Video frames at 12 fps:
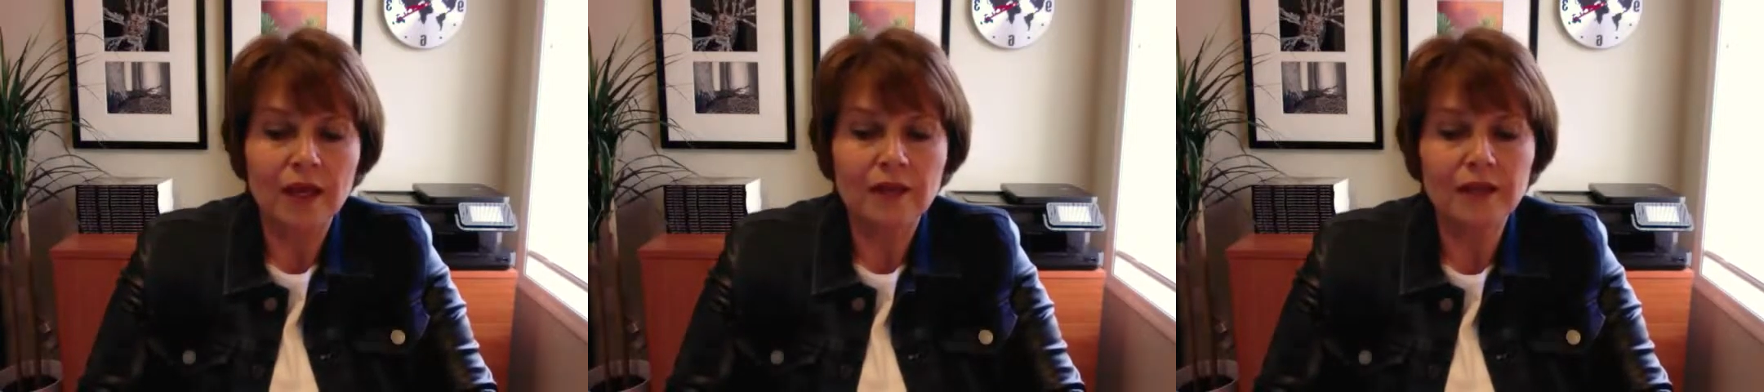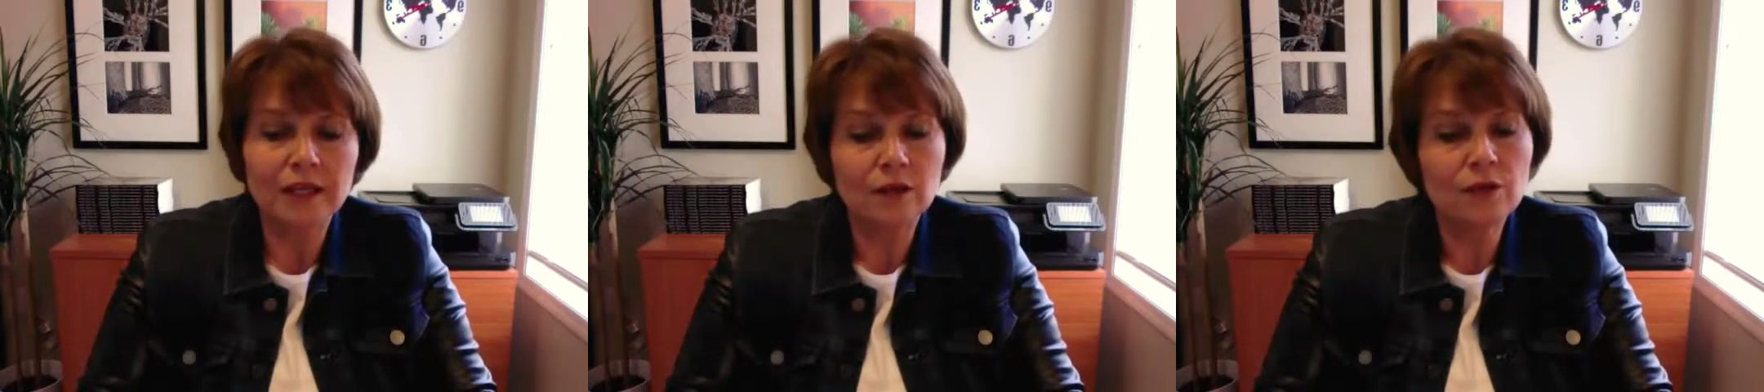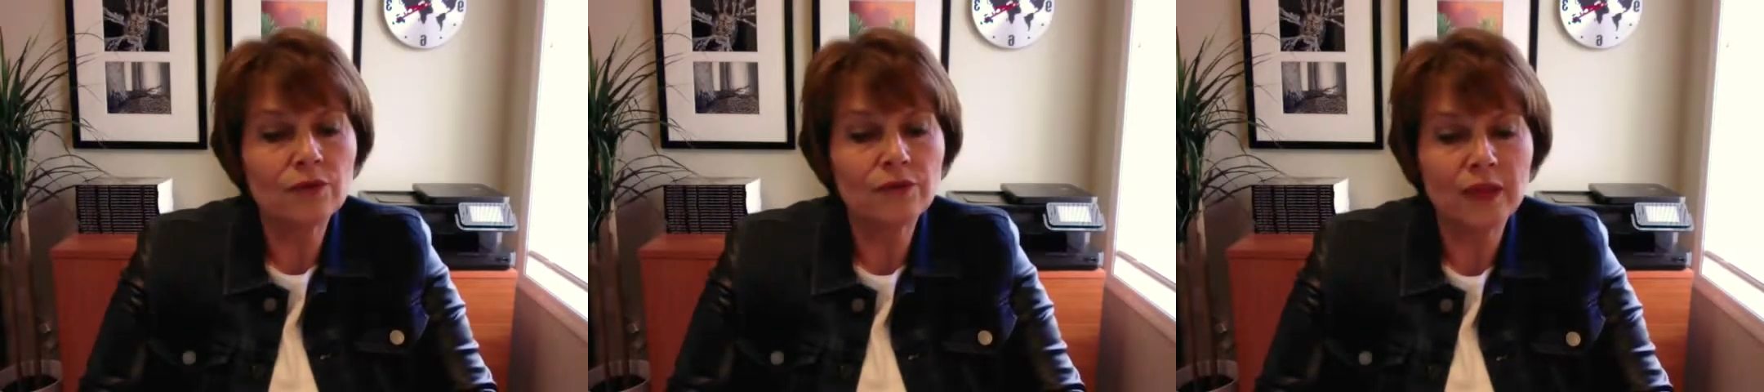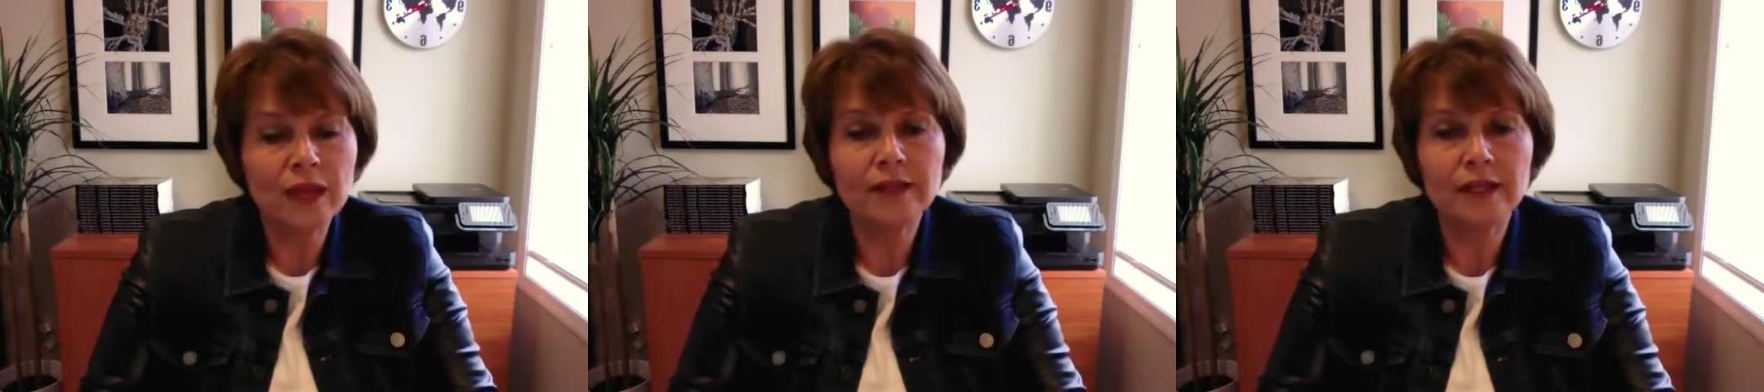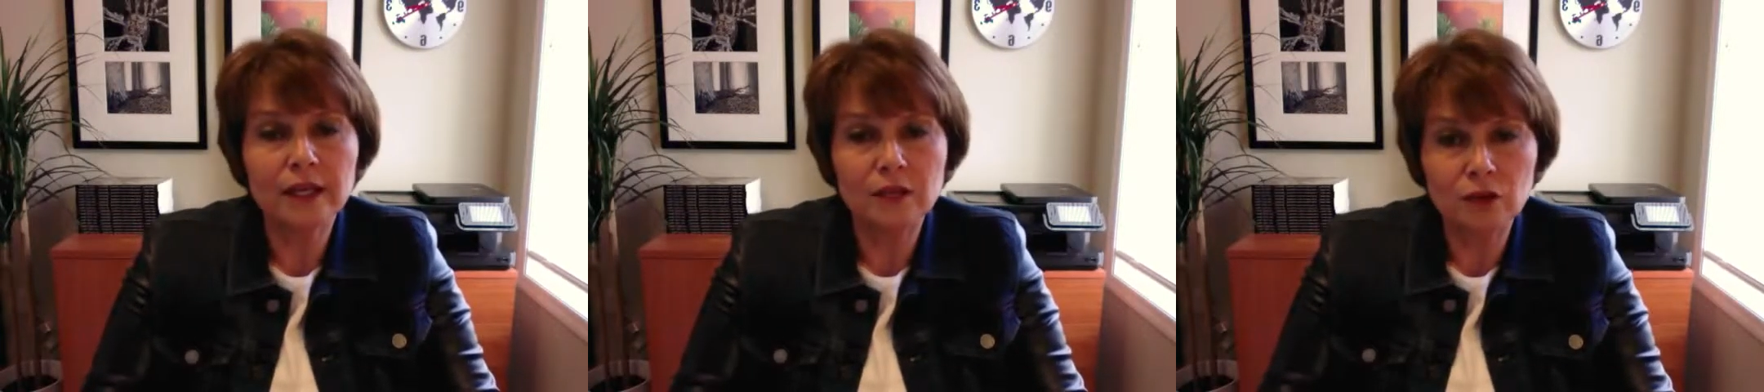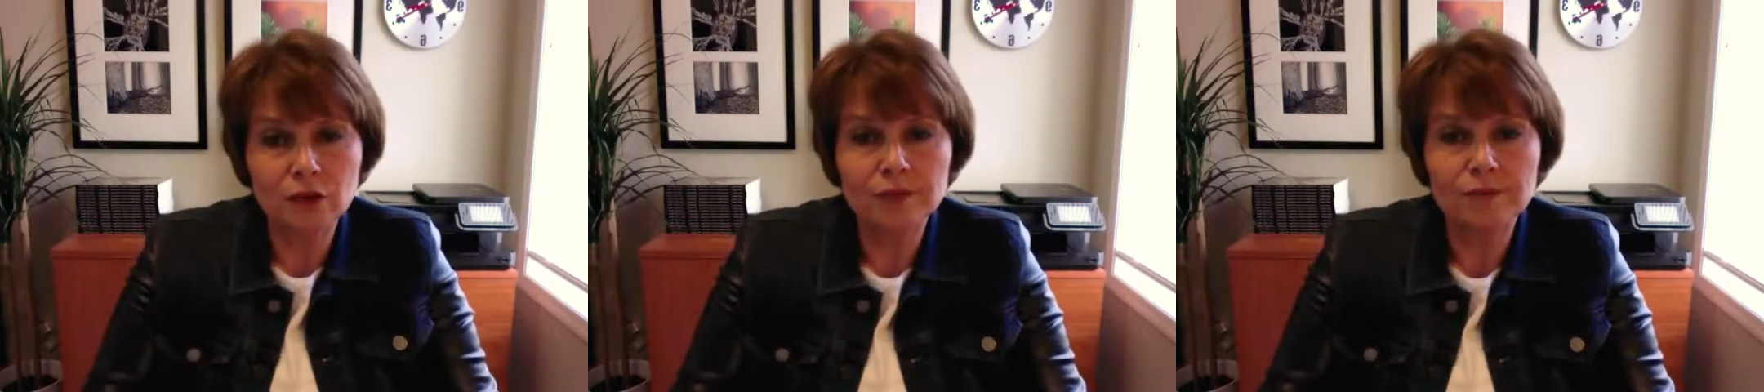They don't think they
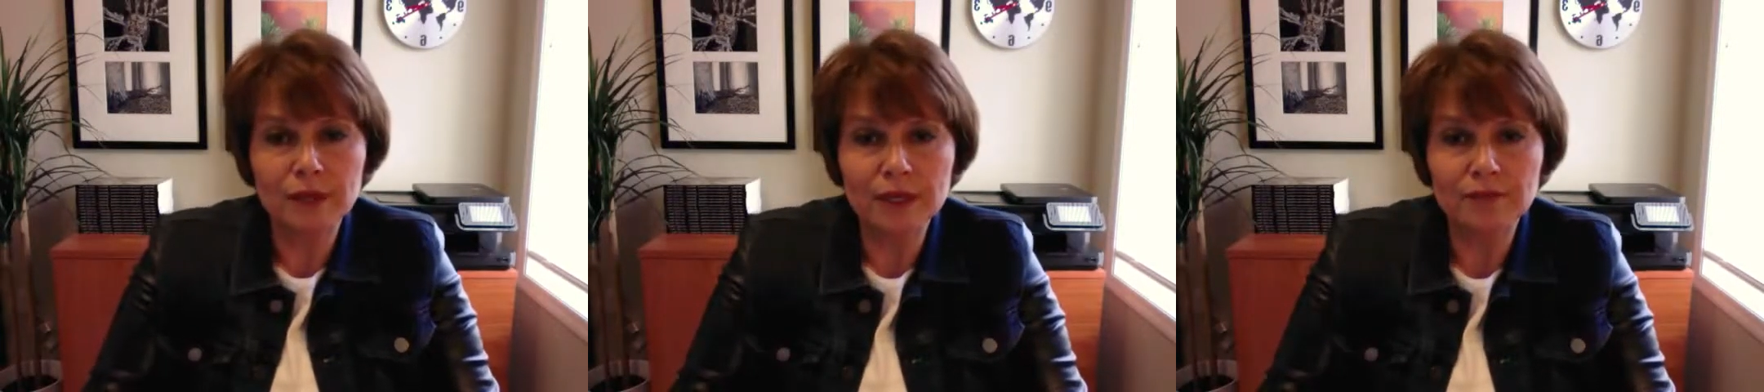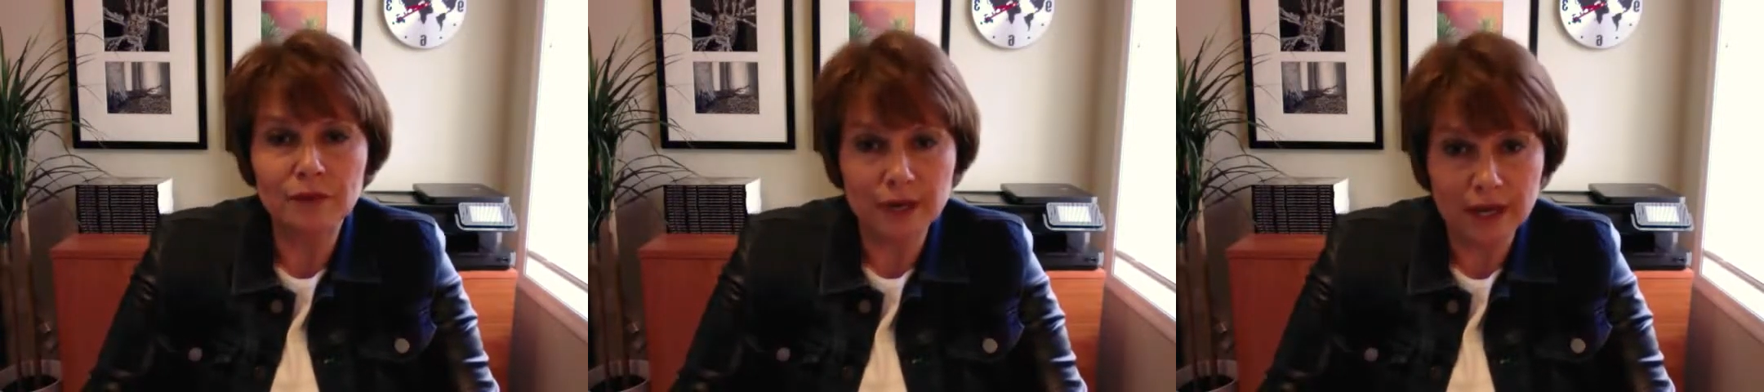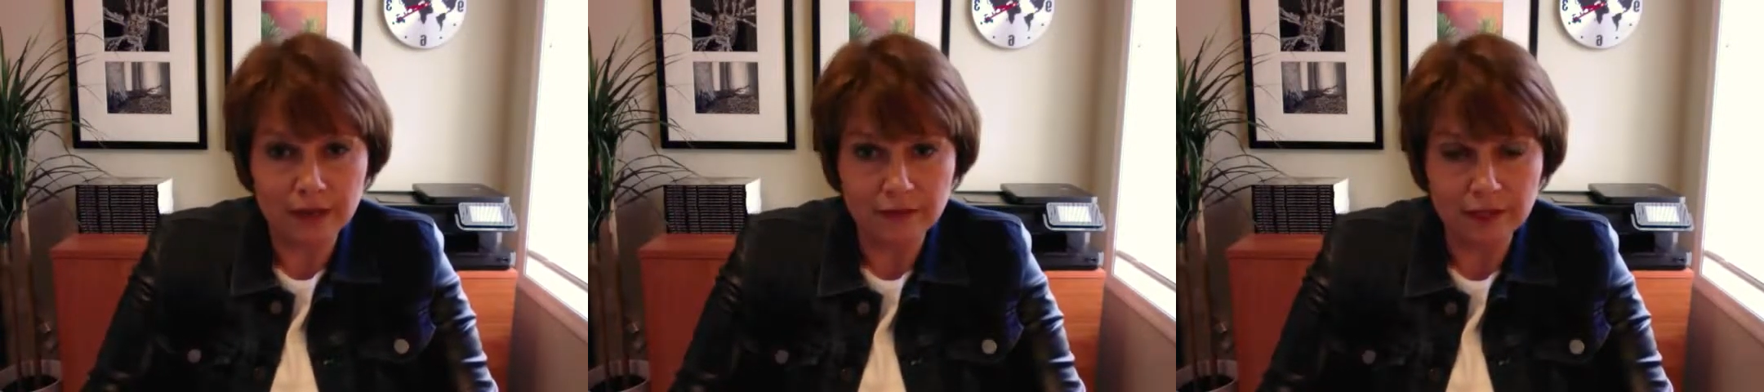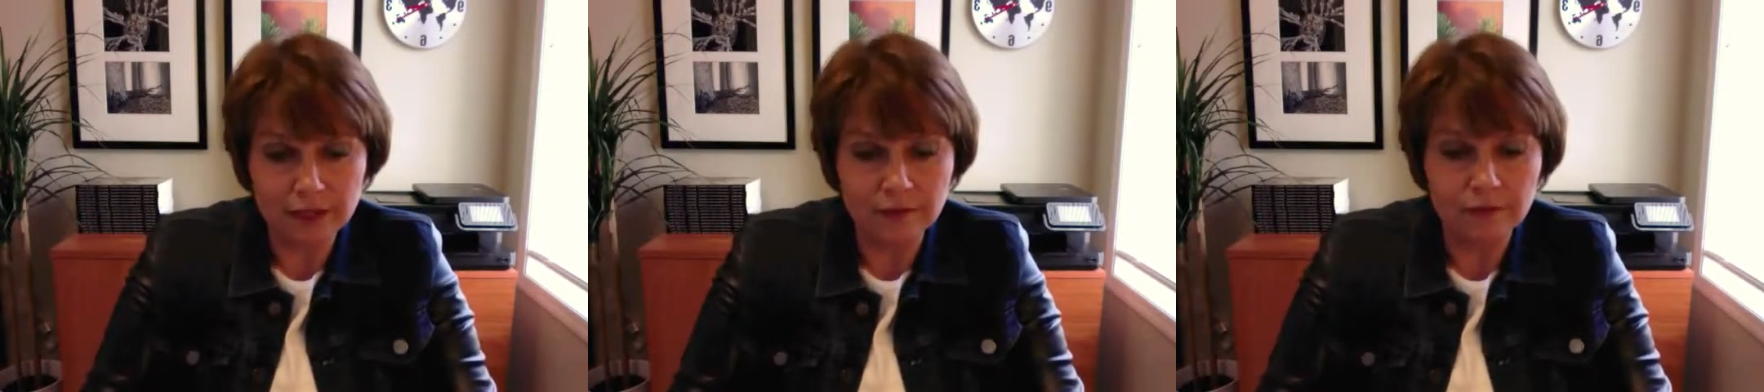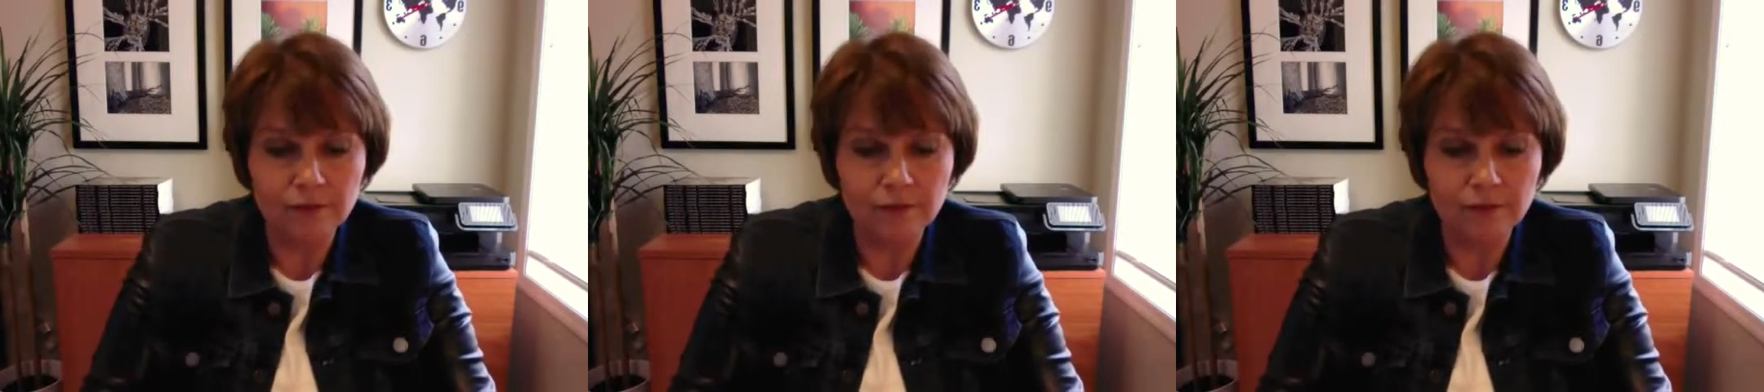could be forgiven